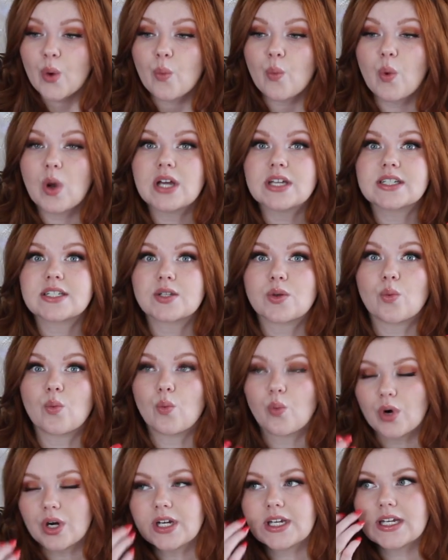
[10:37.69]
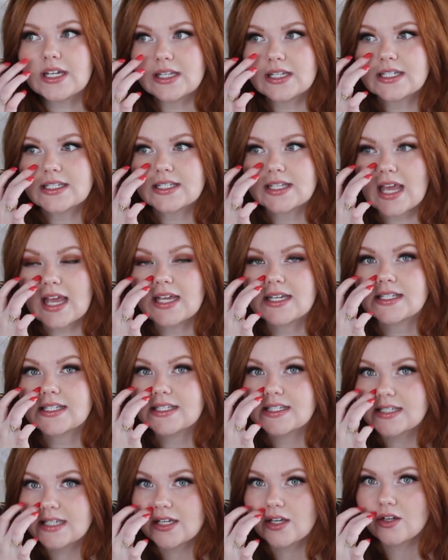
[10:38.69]
was working this case
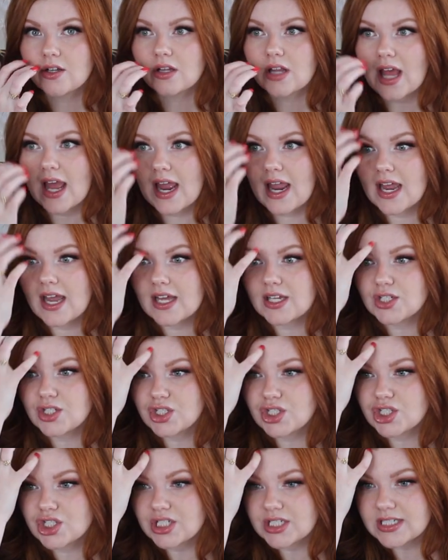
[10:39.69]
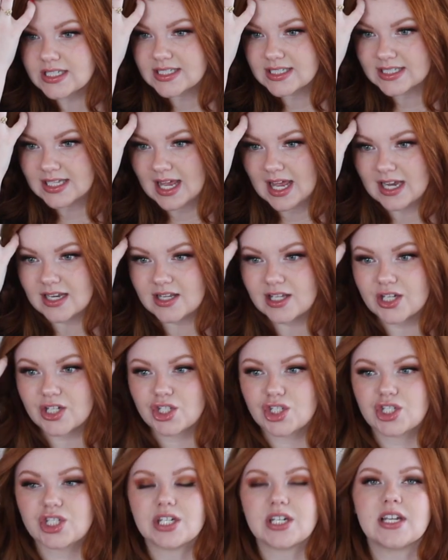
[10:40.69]
still, and she said
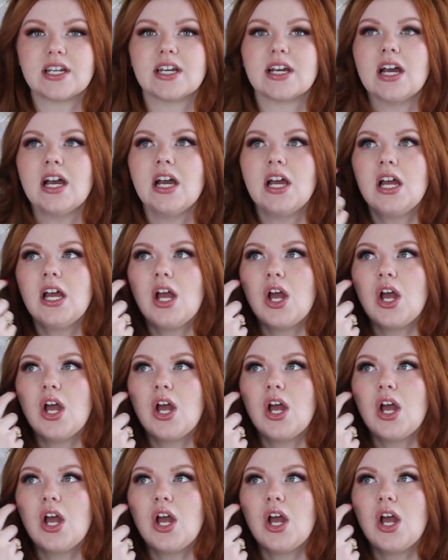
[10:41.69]
that she